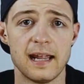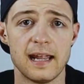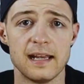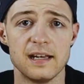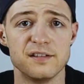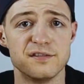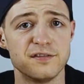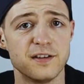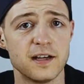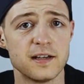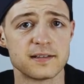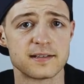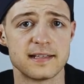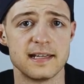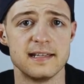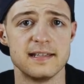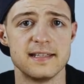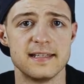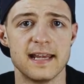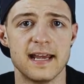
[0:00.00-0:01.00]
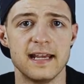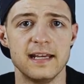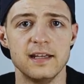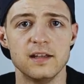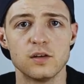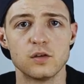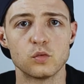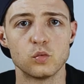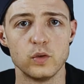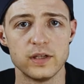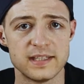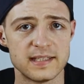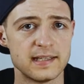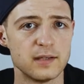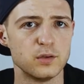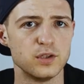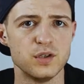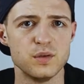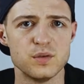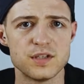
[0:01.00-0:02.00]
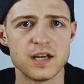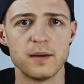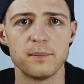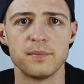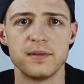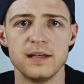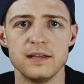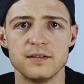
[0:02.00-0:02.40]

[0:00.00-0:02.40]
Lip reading: In a fasted state, we still use up